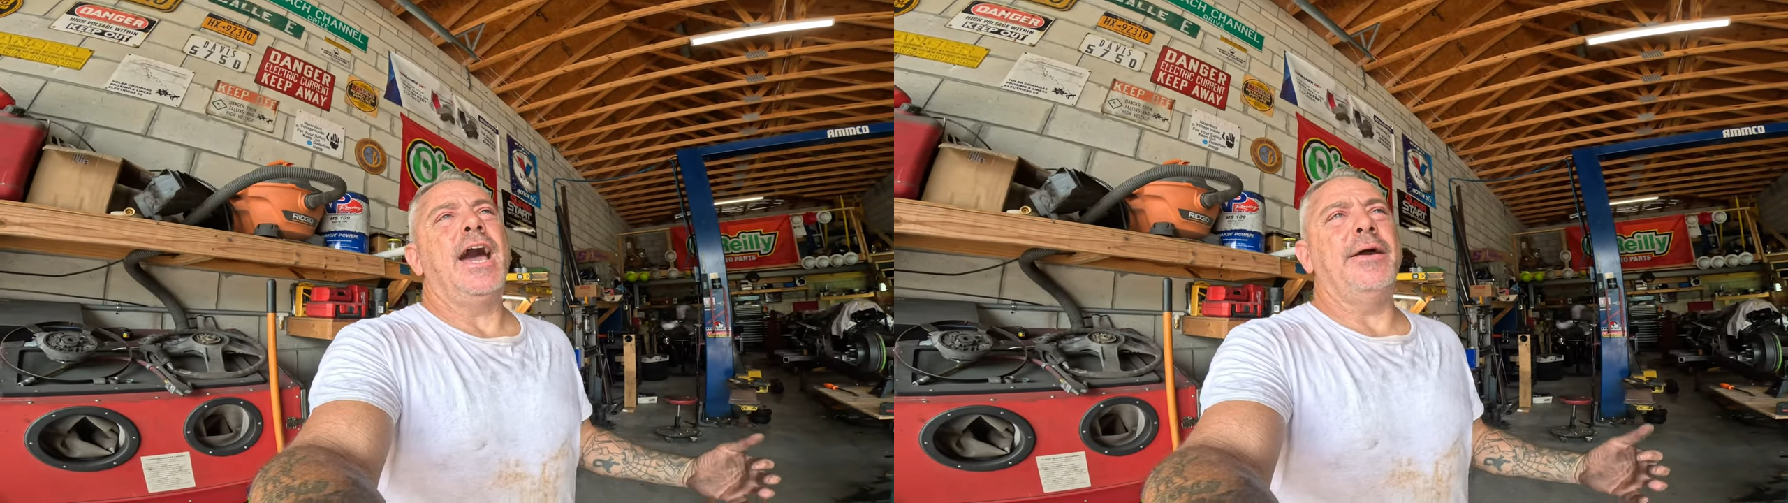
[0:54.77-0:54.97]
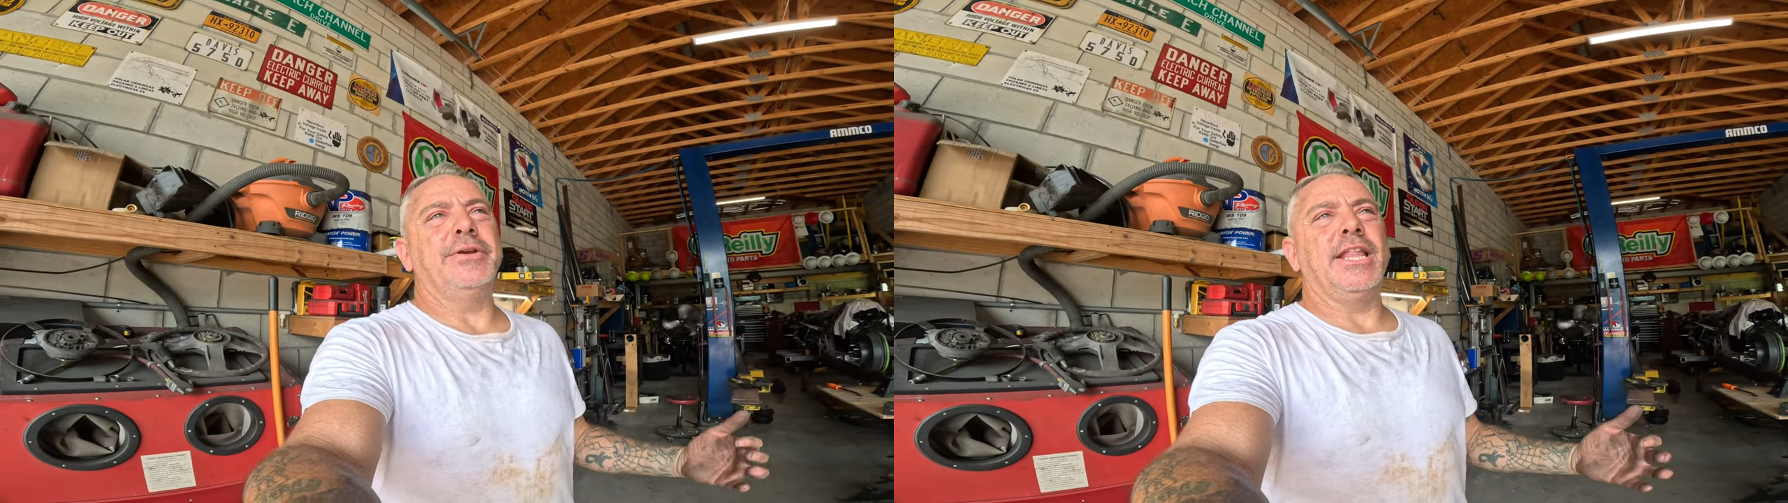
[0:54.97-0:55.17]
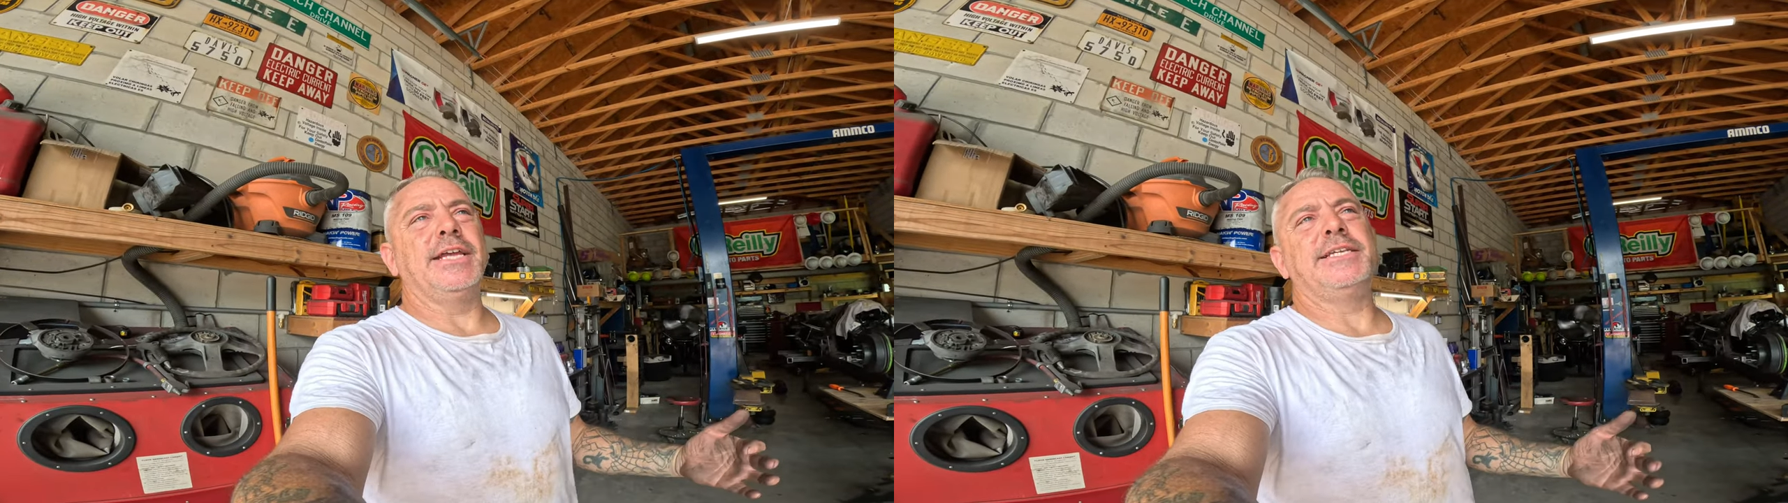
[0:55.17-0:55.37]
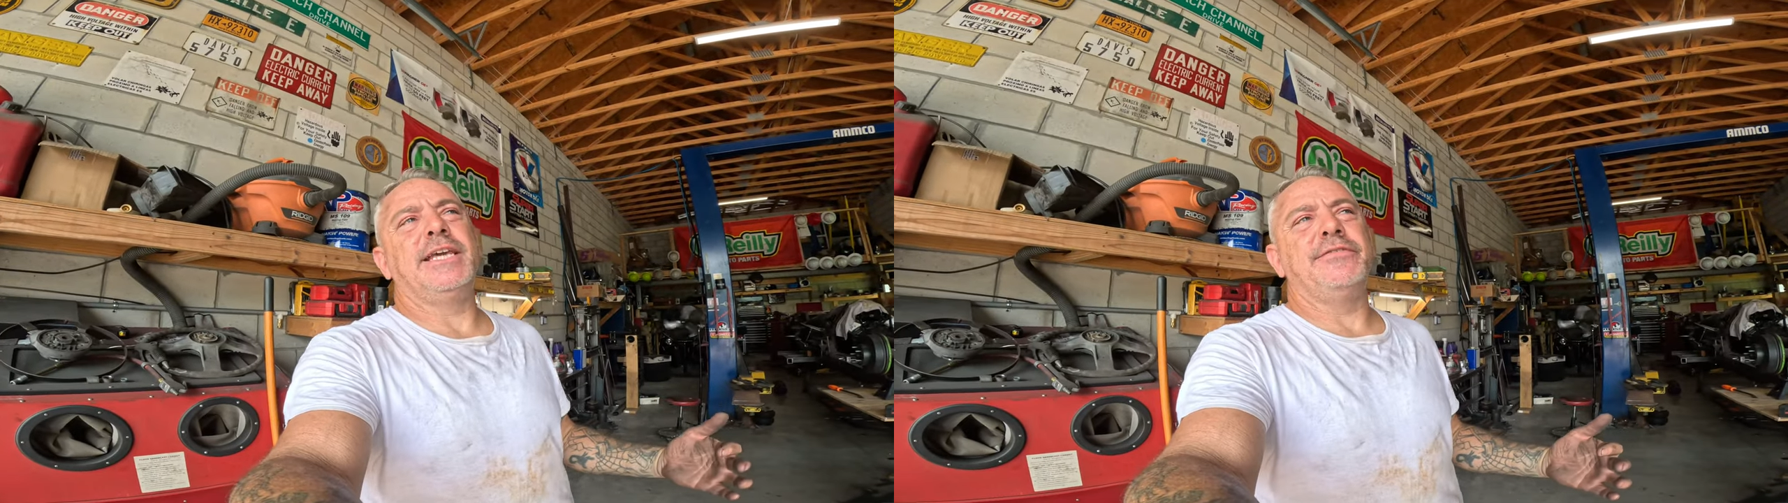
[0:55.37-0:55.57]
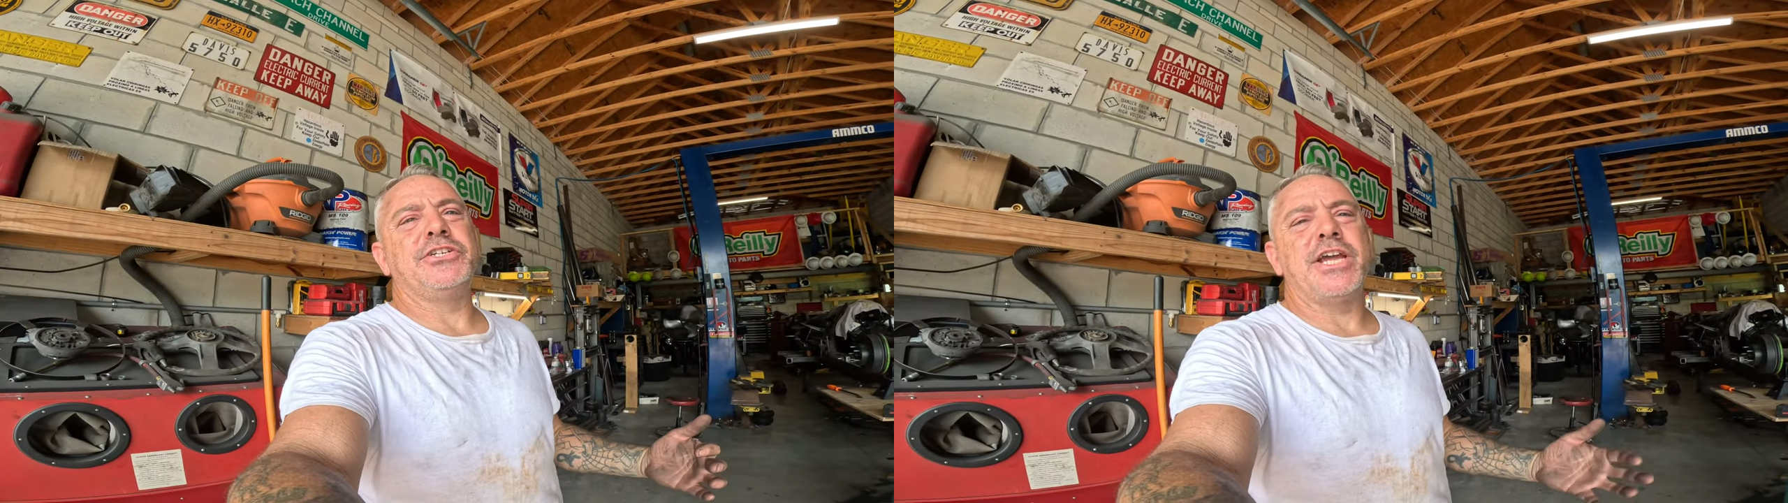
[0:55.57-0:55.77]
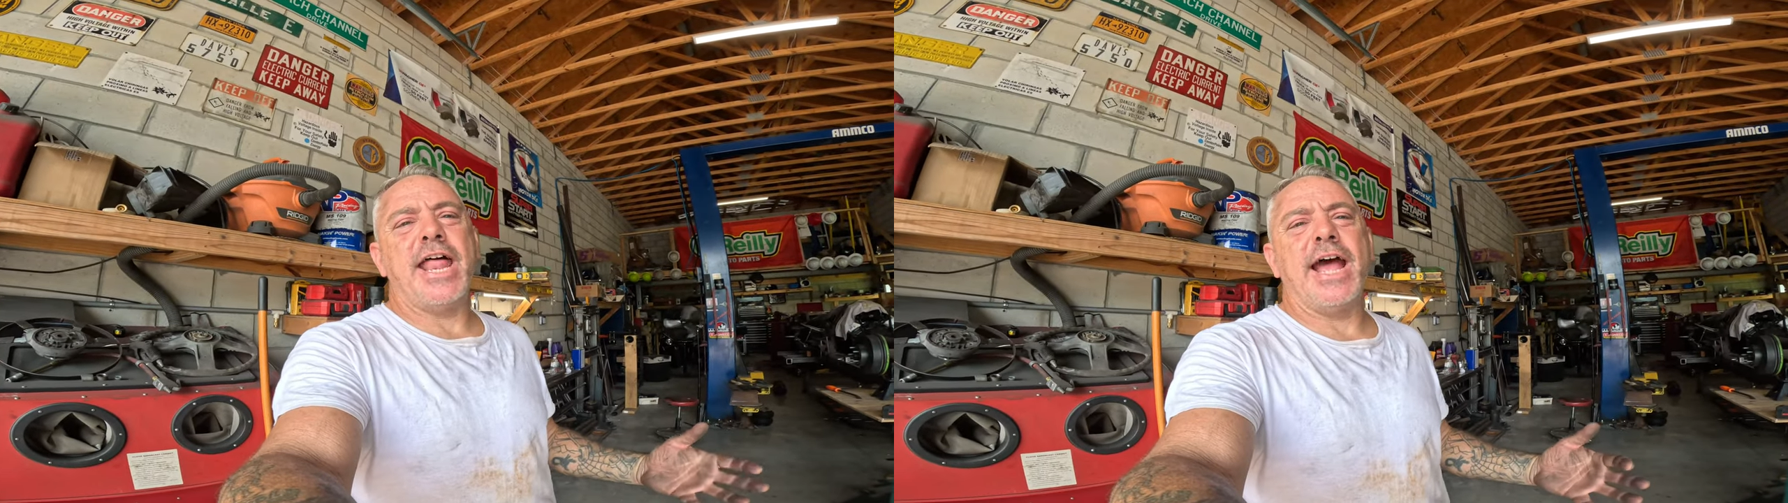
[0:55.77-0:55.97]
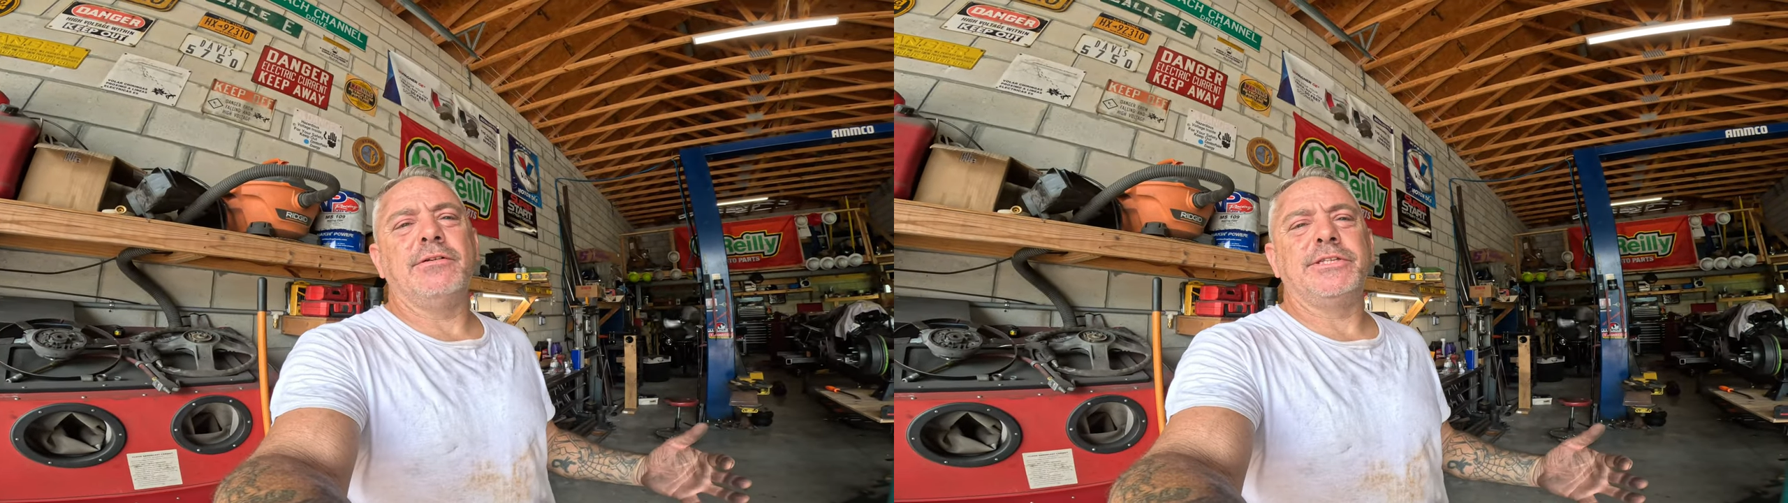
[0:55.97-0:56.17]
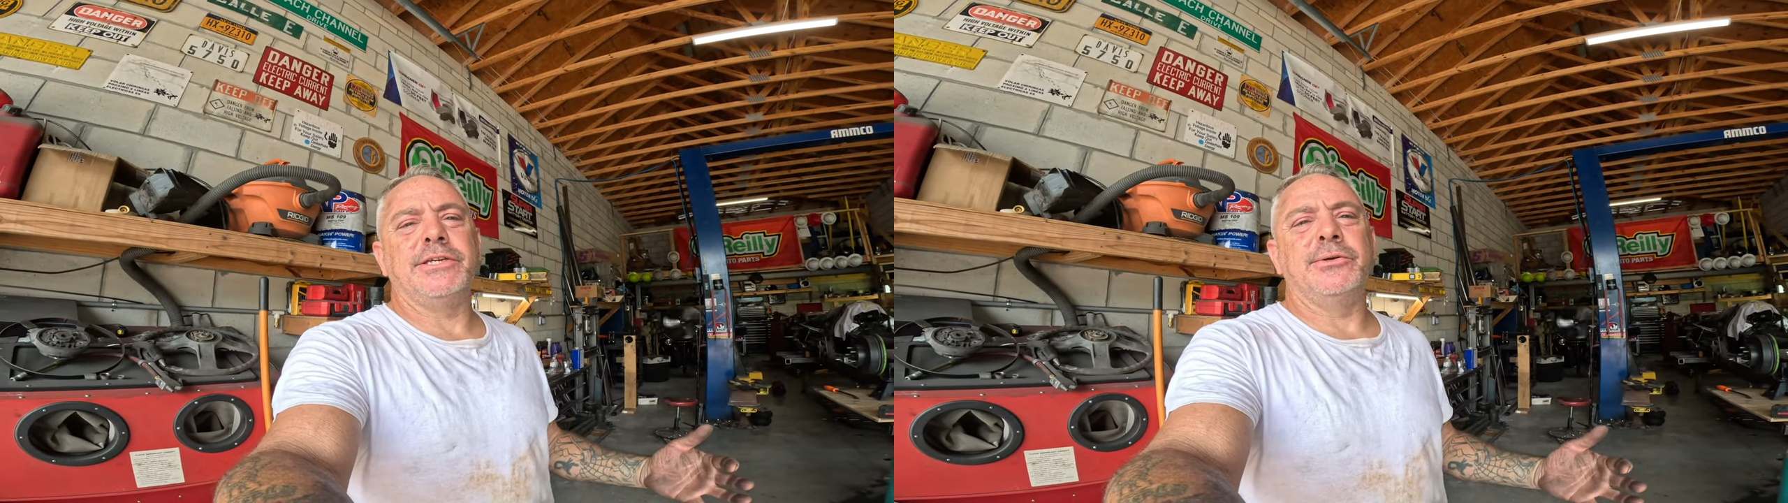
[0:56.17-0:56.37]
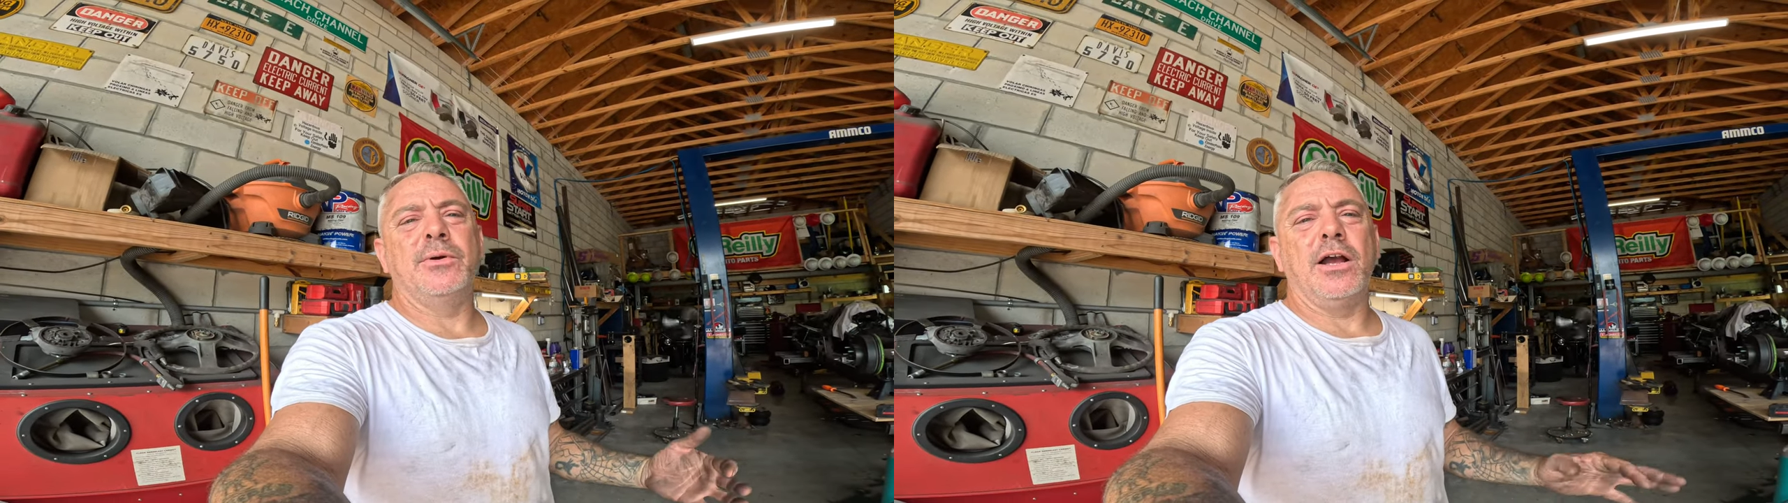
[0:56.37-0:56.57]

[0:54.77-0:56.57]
I would like to give a shout out to